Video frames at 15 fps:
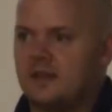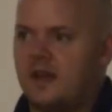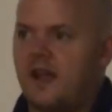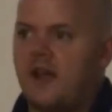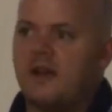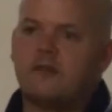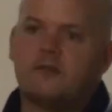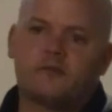
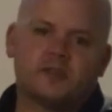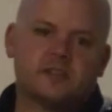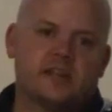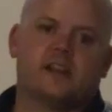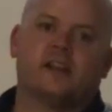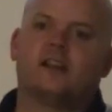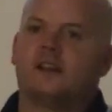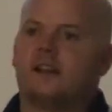
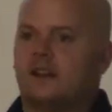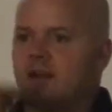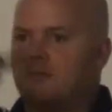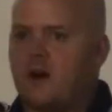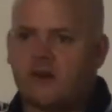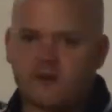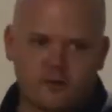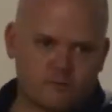Everything in the
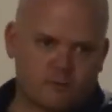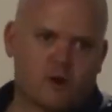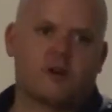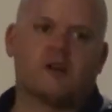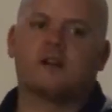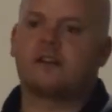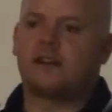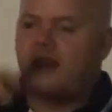modern
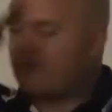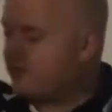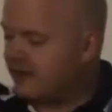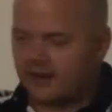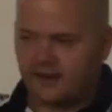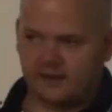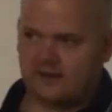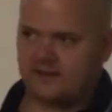world, everything,